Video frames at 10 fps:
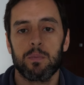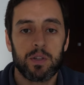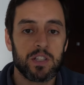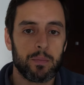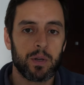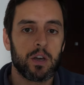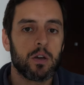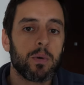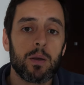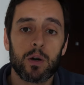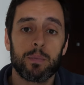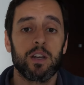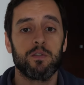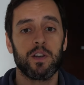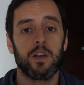then please let me know and maybe I'll
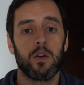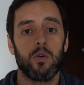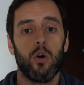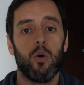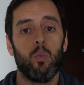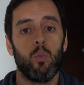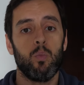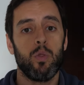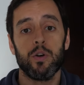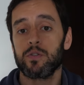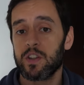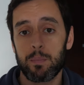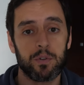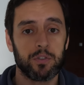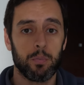make a video on those
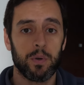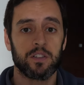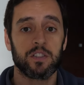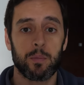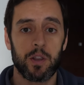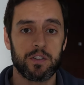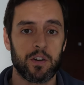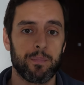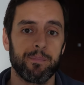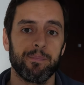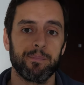separate topics some other time.